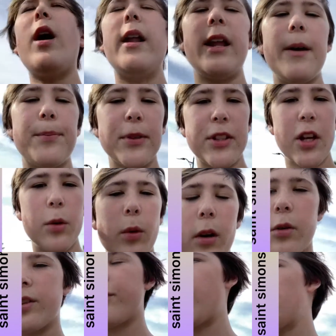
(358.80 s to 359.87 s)
Episode one
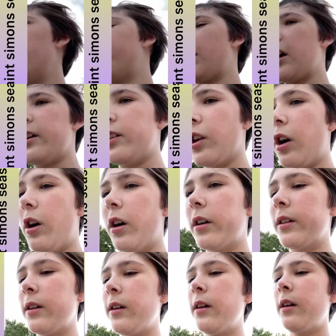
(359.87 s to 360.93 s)
was very, very long.
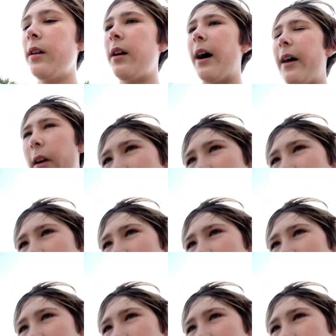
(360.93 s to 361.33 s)
I don't